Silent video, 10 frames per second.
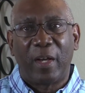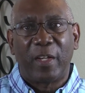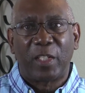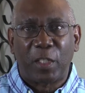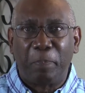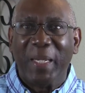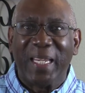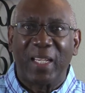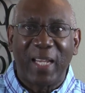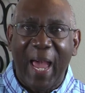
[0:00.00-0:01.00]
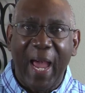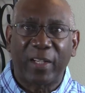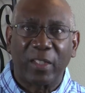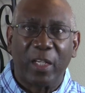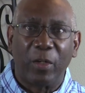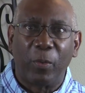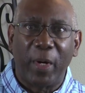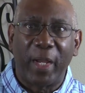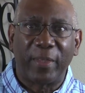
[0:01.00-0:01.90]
Speak and act in a way